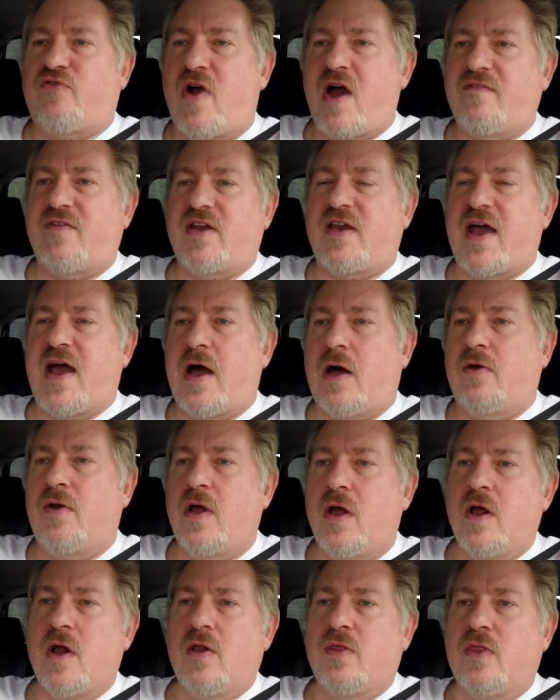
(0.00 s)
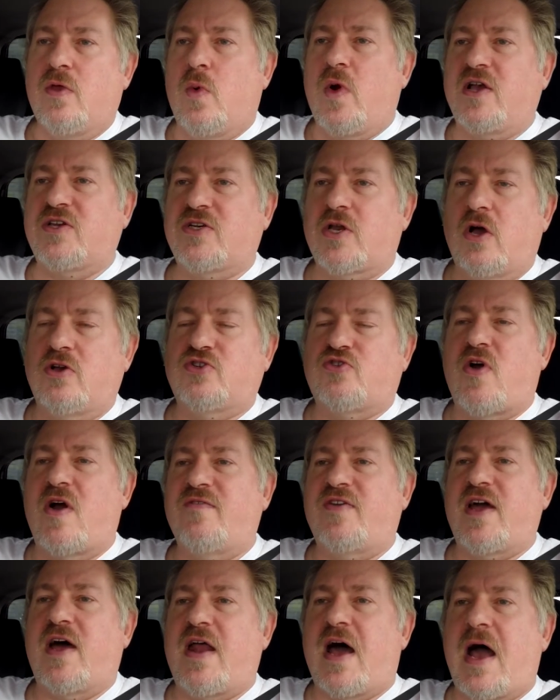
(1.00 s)
driving down the West Coast,
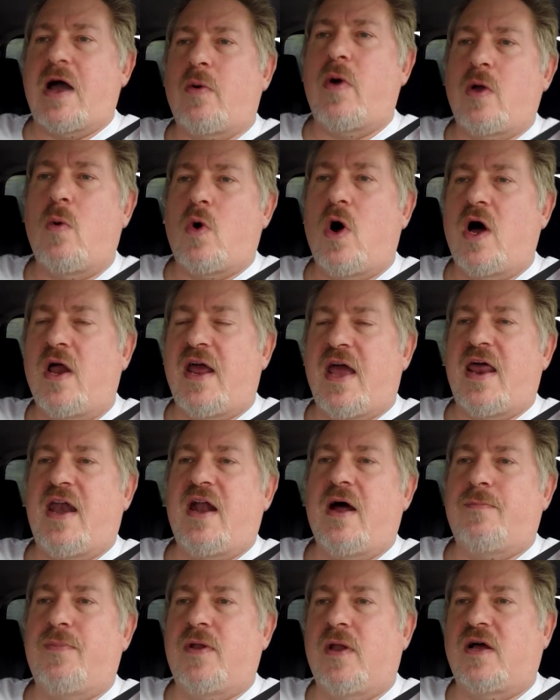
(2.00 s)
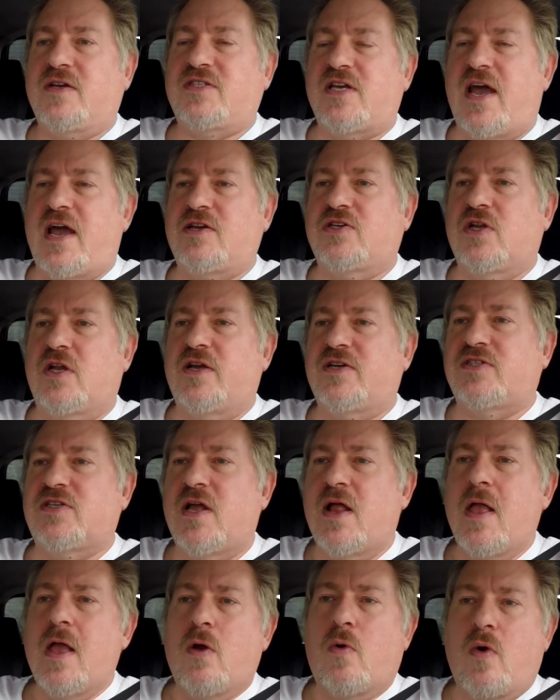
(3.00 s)
driving down Highway 1, ended up in Los Angeles.
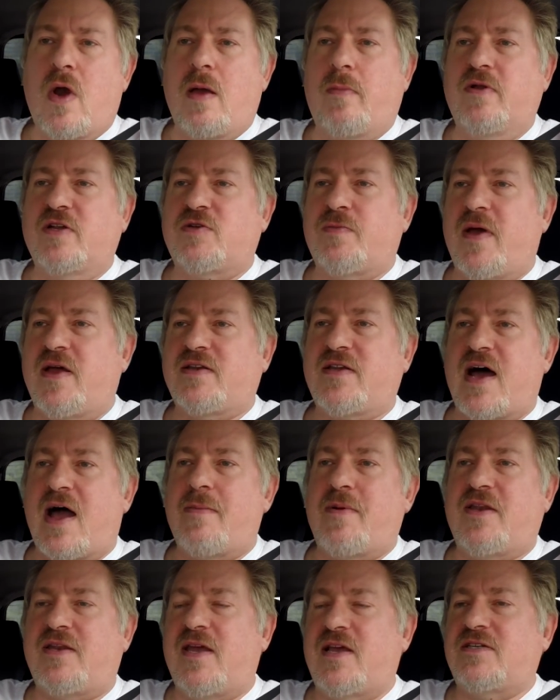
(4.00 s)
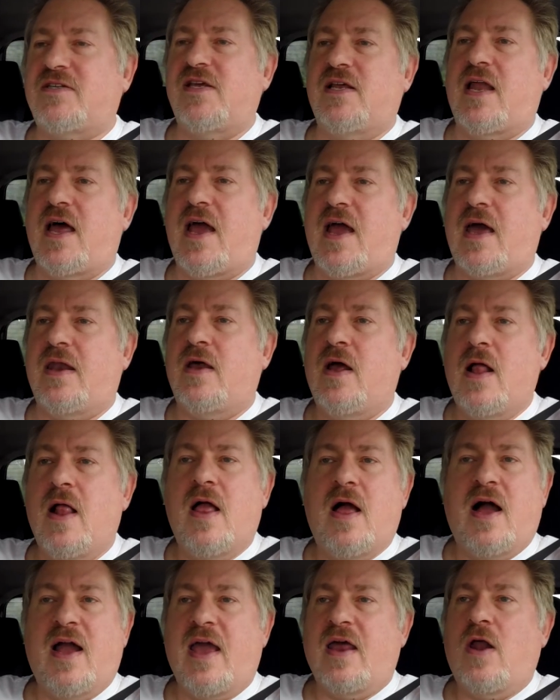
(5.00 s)
We were able to spend time at Disneyland.
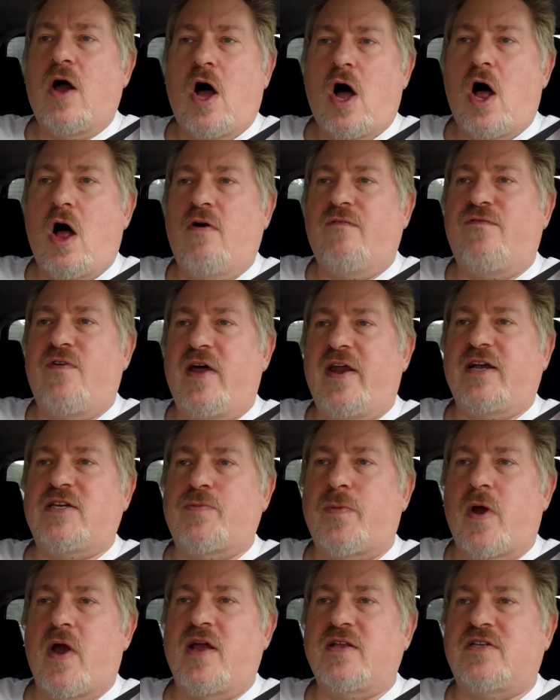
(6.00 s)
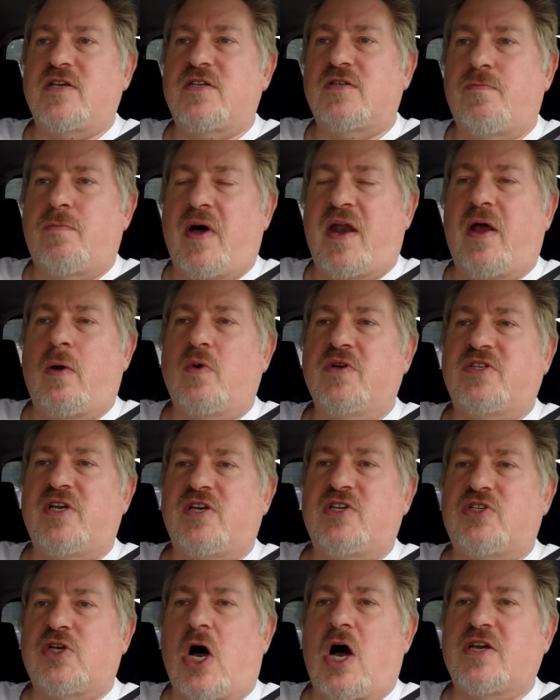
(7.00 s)
Again, all fun experiences, but it was
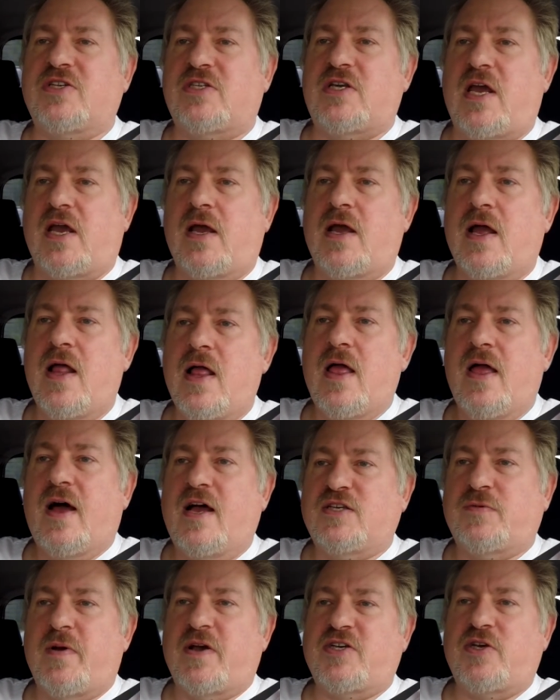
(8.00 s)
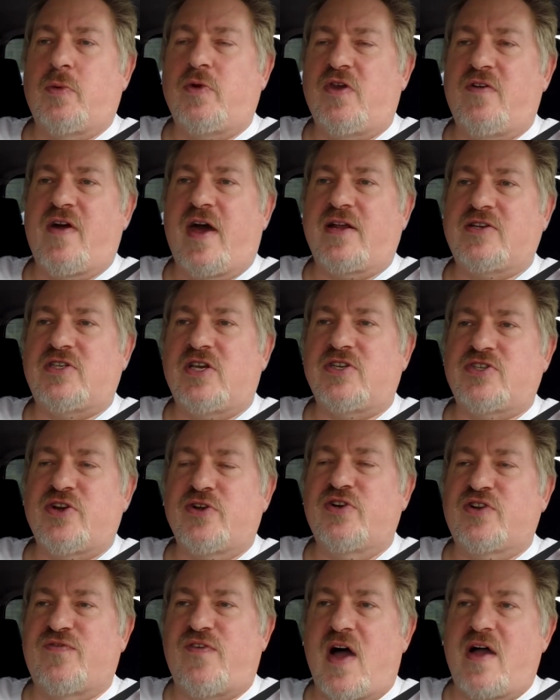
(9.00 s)
exhausting, especially when you've got a
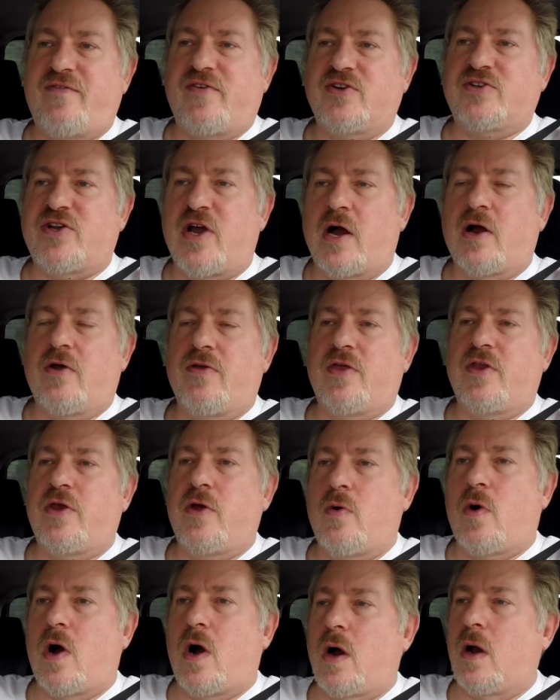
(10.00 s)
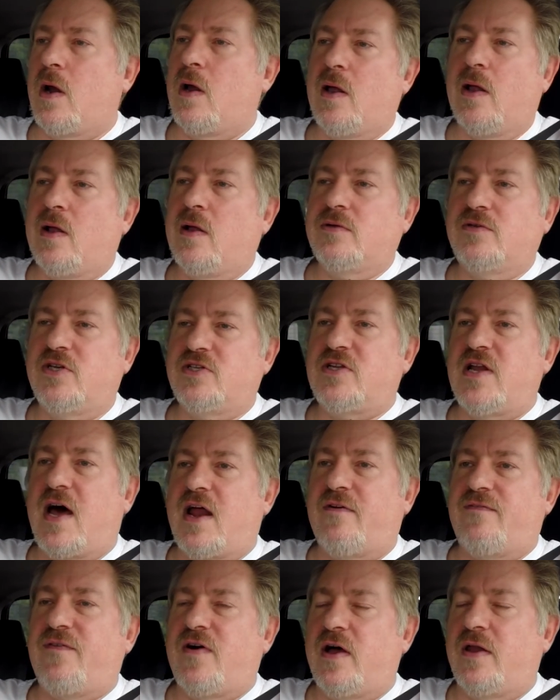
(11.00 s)
sister who's five years younger than you are. Just
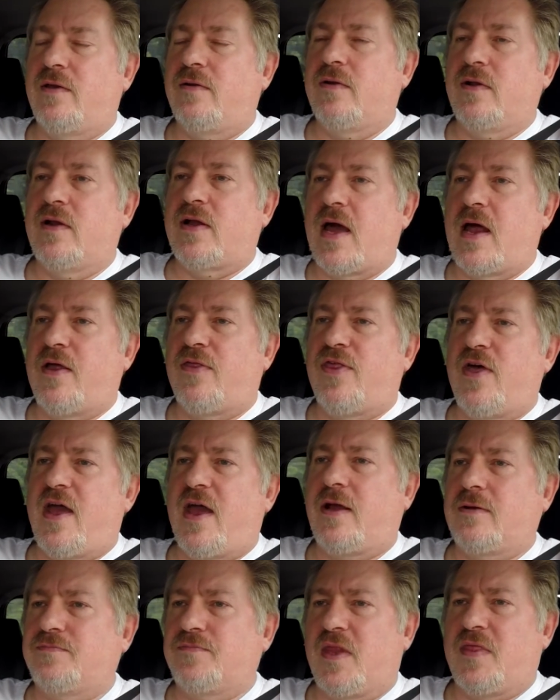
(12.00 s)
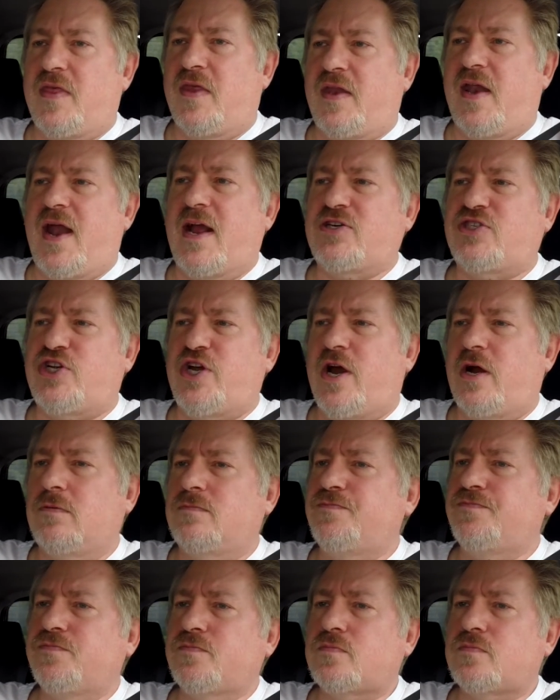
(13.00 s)
not a fun kind of thing. And then the next year,